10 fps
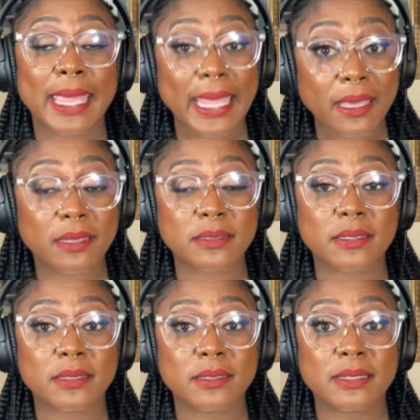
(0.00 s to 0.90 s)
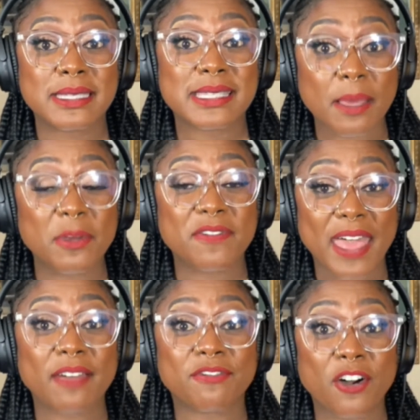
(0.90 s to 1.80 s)
And some of
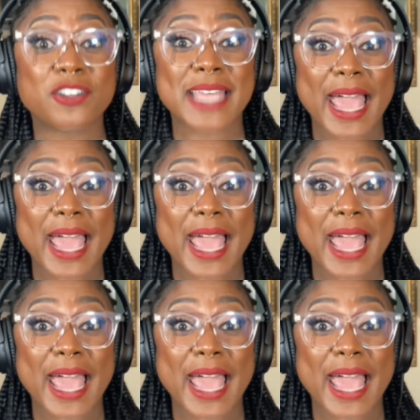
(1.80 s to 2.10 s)
that falls